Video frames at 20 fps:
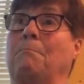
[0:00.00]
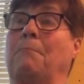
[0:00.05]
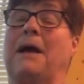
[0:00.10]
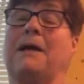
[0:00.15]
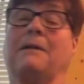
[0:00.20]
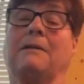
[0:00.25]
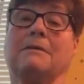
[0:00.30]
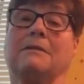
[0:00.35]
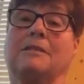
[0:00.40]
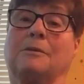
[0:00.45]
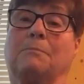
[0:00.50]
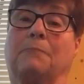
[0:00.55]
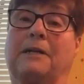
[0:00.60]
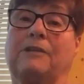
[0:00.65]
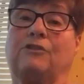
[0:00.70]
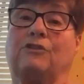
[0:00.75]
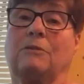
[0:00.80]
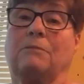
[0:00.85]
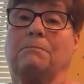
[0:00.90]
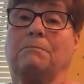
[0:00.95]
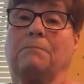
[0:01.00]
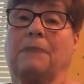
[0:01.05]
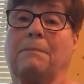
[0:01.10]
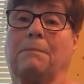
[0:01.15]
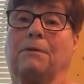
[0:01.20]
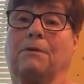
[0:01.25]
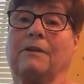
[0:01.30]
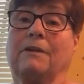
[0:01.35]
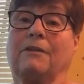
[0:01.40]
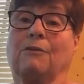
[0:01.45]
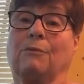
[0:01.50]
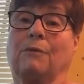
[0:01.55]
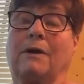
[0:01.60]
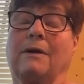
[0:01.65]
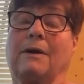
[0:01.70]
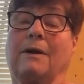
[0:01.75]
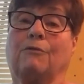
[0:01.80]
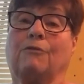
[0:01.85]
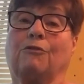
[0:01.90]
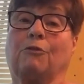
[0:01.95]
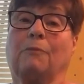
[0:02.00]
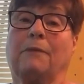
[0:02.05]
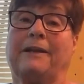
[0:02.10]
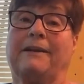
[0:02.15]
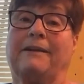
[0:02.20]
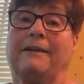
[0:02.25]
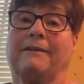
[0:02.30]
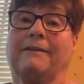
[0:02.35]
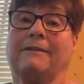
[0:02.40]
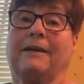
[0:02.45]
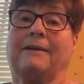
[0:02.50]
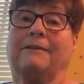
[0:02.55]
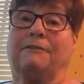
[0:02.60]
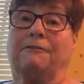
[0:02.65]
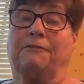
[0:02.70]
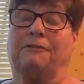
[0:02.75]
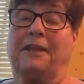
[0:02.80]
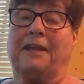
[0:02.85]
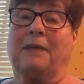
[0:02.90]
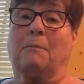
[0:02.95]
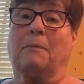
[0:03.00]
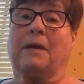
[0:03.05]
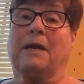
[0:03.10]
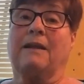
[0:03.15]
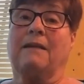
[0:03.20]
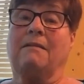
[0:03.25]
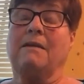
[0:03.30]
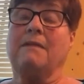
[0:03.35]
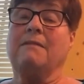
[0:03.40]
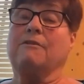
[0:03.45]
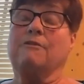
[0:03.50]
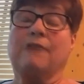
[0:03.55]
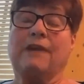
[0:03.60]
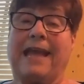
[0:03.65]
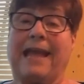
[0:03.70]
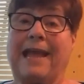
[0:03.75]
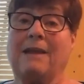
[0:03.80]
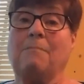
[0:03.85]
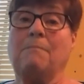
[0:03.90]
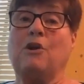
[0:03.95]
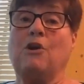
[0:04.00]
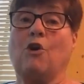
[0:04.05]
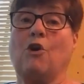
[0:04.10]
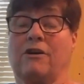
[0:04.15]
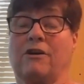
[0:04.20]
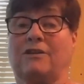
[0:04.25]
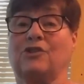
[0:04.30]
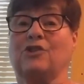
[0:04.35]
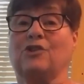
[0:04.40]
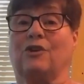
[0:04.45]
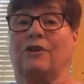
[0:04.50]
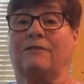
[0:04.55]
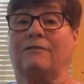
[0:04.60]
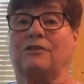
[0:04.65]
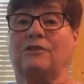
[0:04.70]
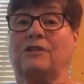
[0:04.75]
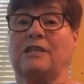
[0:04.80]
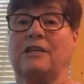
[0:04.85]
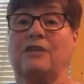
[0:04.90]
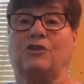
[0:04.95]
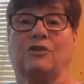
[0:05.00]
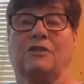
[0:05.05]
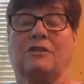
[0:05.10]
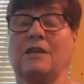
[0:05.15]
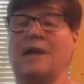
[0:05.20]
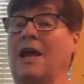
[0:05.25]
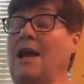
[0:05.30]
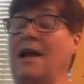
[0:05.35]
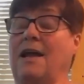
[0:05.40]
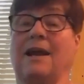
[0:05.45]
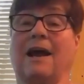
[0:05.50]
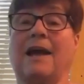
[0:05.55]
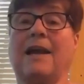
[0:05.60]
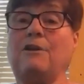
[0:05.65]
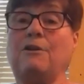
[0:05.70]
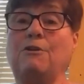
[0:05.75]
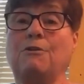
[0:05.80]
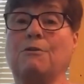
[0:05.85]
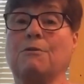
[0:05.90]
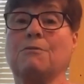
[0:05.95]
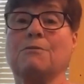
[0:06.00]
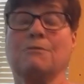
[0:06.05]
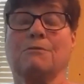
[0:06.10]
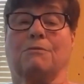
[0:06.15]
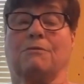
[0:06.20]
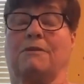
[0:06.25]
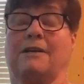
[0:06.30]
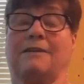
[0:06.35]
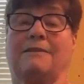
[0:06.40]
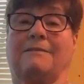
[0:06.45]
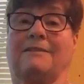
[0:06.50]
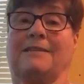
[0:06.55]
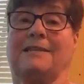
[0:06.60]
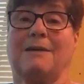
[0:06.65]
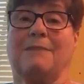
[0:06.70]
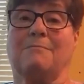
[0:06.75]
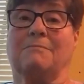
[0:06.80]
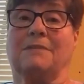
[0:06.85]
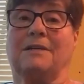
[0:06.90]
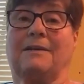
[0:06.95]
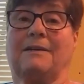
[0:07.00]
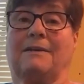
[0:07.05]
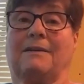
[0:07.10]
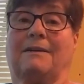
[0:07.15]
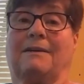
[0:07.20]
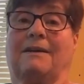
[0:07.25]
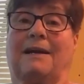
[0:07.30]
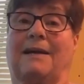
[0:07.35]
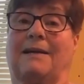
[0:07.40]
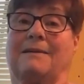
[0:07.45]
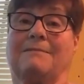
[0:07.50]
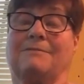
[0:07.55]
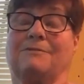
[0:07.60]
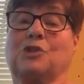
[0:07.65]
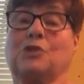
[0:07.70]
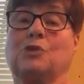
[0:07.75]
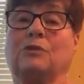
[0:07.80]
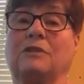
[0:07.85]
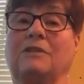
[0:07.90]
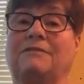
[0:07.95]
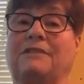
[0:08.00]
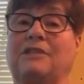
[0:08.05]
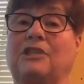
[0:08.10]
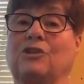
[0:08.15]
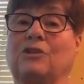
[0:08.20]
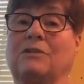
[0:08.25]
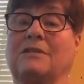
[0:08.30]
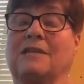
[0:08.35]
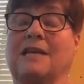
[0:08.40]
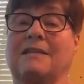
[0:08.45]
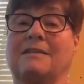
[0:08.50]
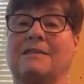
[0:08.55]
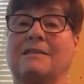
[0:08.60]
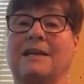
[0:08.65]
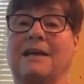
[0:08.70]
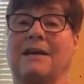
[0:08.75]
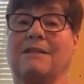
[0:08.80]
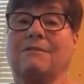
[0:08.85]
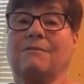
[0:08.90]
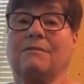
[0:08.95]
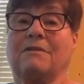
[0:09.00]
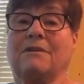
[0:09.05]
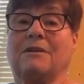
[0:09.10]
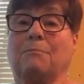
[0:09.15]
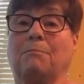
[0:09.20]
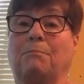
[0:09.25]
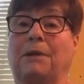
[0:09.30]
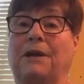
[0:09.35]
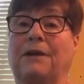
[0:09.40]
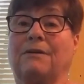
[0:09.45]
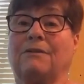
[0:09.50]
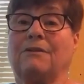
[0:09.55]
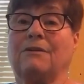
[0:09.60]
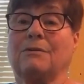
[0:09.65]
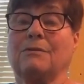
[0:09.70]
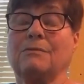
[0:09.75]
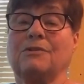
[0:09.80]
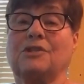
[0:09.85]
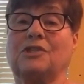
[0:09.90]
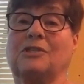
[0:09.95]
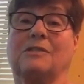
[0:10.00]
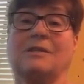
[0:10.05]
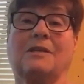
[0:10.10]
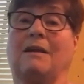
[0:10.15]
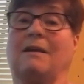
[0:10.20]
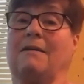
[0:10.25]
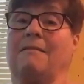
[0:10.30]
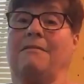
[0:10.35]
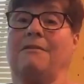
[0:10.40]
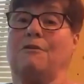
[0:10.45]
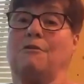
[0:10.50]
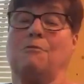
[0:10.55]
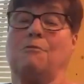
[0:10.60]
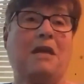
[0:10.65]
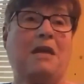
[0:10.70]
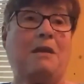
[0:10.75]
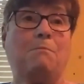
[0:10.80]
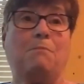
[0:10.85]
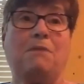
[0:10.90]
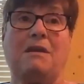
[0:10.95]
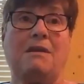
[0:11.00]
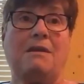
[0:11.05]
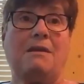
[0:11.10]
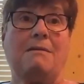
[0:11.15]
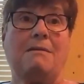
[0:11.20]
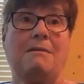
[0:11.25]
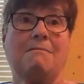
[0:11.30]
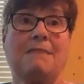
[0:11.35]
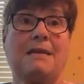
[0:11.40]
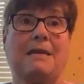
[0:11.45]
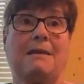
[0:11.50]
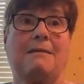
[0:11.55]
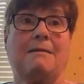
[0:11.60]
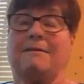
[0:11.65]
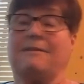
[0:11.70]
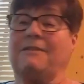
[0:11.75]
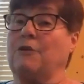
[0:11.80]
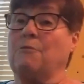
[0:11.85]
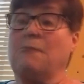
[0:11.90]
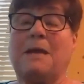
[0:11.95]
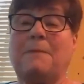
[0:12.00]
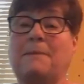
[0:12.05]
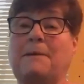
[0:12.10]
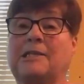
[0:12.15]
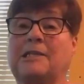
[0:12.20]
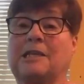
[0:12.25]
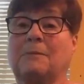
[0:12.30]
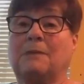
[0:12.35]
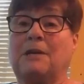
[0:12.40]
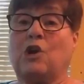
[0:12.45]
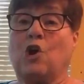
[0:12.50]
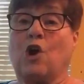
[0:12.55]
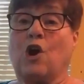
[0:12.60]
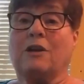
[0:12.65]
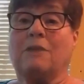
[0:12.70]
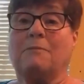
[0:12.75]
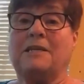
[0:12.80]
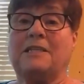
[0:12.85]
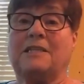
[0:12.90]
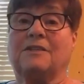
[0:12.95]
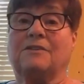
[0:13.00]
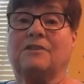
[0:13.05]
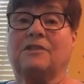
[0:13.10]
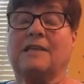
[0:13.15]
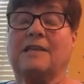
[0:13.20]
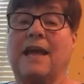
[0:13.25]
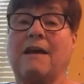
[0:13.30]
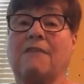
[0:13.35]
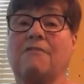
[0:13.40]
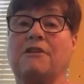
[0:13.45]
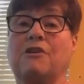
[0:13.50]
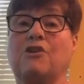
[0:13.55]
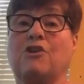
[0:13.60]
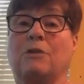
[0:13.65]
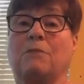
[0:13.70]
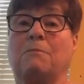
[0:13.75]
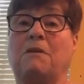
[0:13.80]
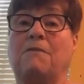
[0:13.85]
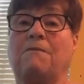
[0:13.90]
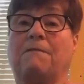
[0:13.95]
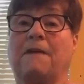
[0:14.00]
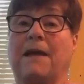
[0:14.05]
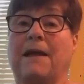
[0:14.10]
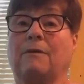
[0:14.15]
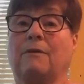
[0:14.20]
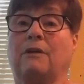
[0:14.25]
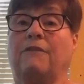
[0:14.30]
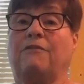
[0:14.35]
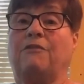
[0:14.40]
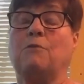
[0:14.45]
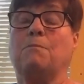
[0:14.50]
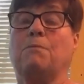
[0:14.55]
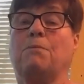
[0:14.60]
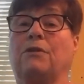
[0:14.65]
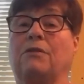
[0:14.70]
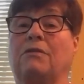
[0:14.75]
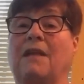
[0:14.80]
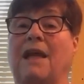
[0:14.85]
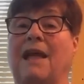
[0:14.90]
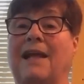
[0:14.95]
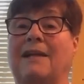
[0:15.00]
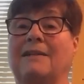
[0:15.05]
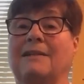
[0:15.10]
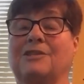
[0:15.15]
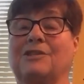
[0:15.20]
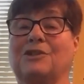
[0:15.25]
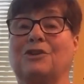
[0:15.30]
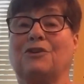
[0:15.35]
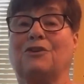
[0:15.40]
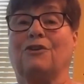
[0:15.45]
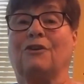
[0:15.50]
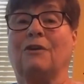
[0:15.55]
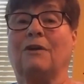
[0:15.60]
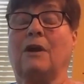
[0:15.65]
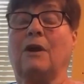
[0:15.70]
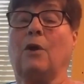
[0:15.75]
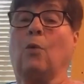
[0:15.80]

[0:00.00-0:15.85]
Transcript: balance a budget by pulling the rug out from any of them. And I think right. There can be honest conversations. Yeah. And I know that school divisions get together and compare notes. There may be some economies of scale that could be found if you put the heads that are